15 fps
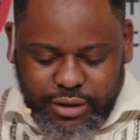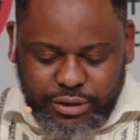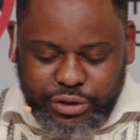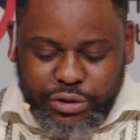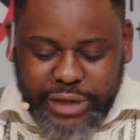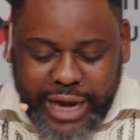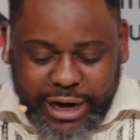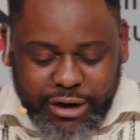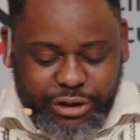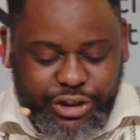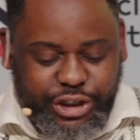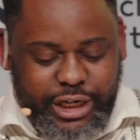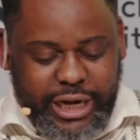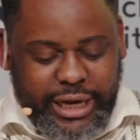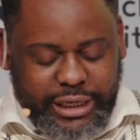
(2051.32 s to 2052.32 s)
to
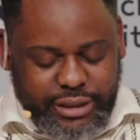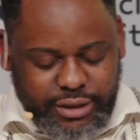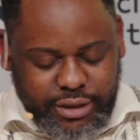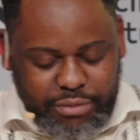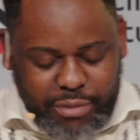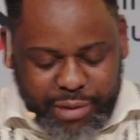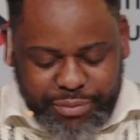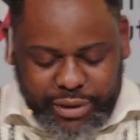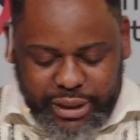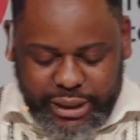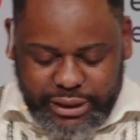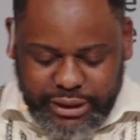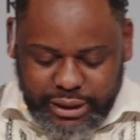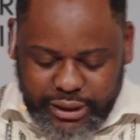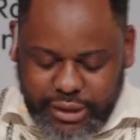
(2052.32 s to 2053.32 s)
negotiate
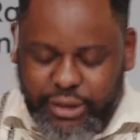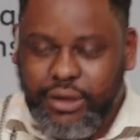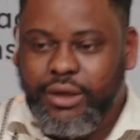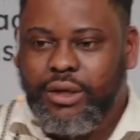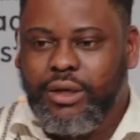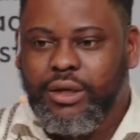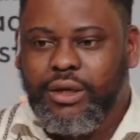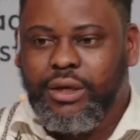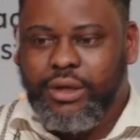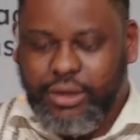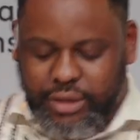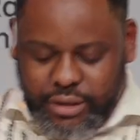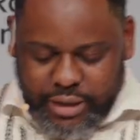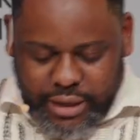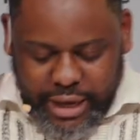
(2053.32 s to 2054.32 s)
mobility
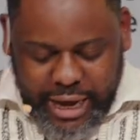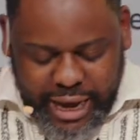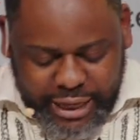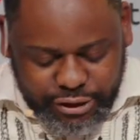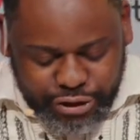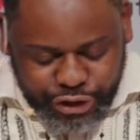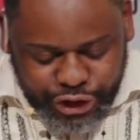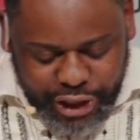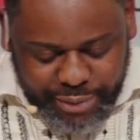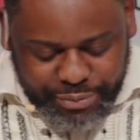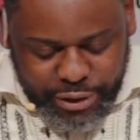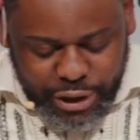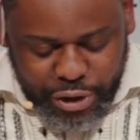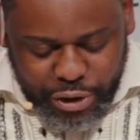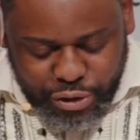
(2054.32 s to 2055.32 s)
and to
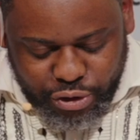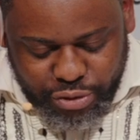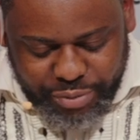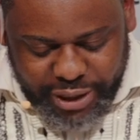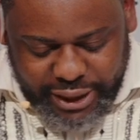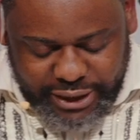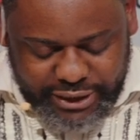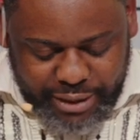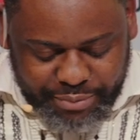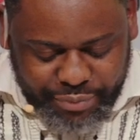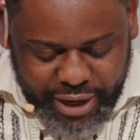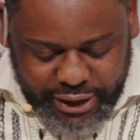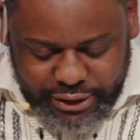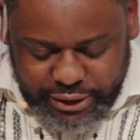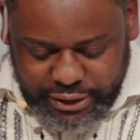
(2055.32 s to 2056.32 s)
shape the local meanings and
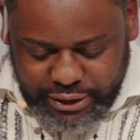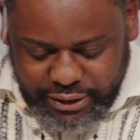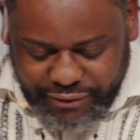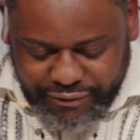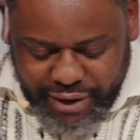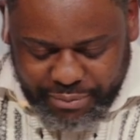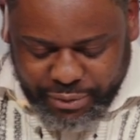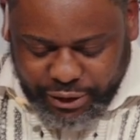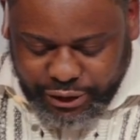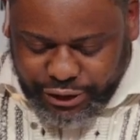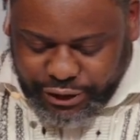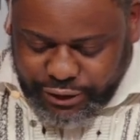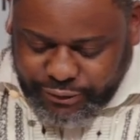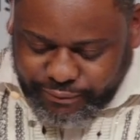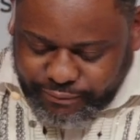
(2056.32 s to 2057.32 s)
practices of
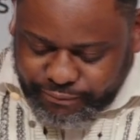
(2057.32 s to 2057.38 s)
abolition.